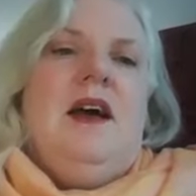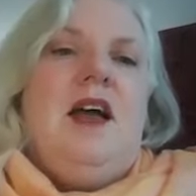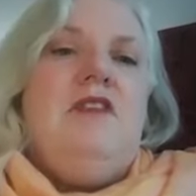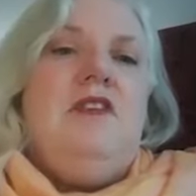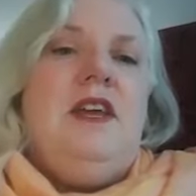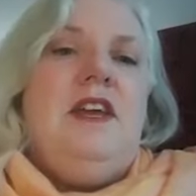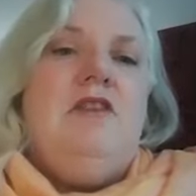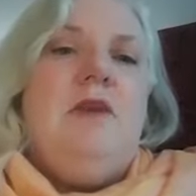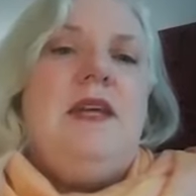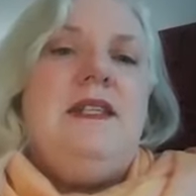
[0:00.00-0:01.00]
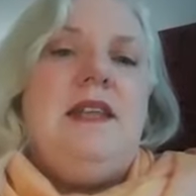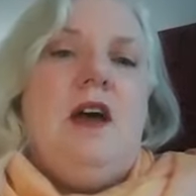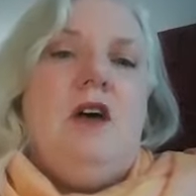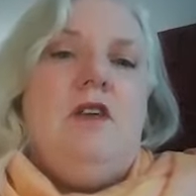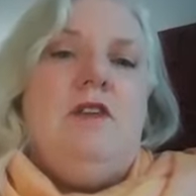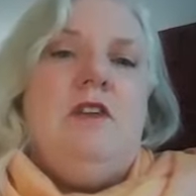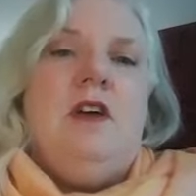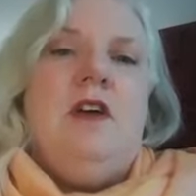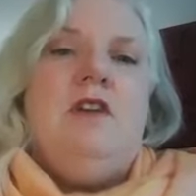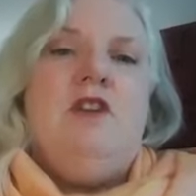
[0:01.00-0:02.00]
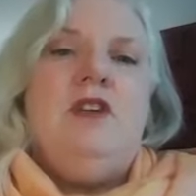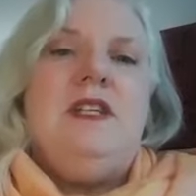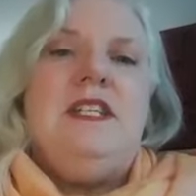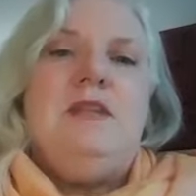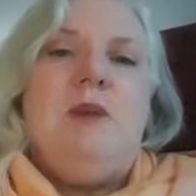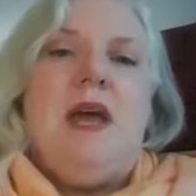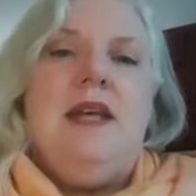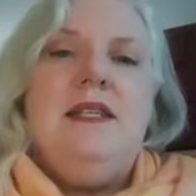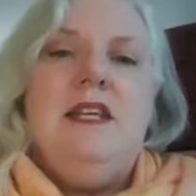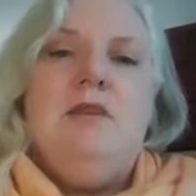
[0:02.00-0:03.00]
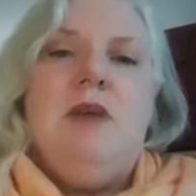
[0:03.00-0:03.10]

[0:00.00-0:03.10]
I forgive myself for despising